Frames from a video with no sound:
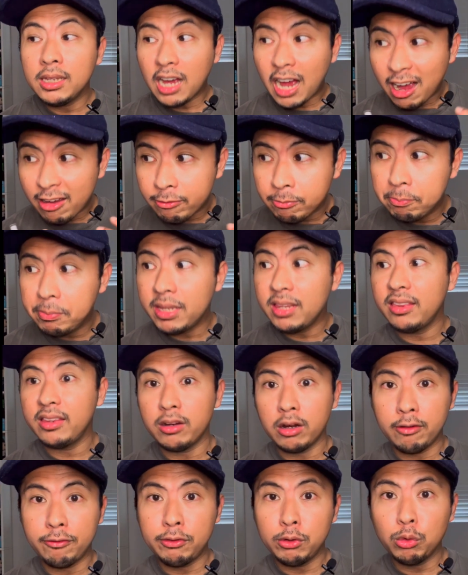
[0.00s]
I've been there
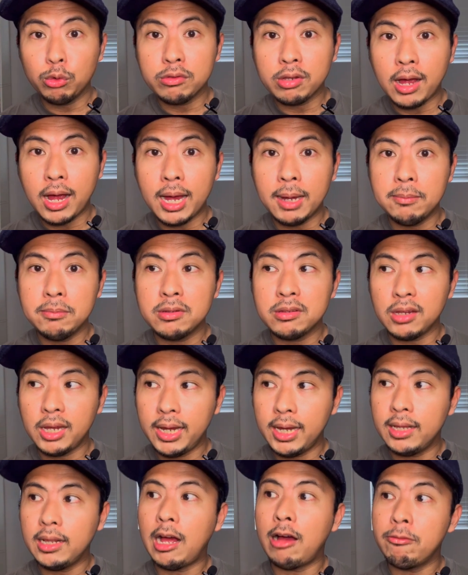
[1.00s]
a few times
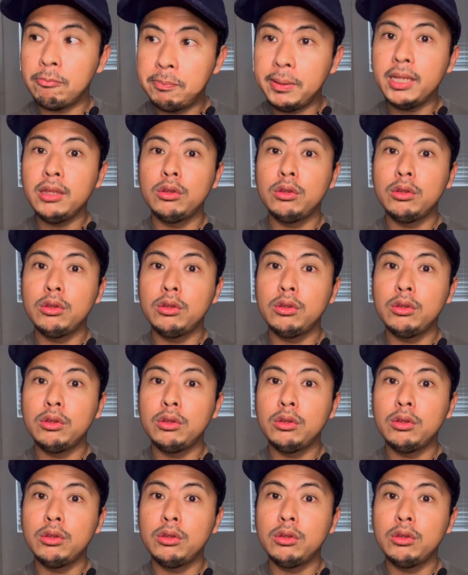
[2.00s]
and I've been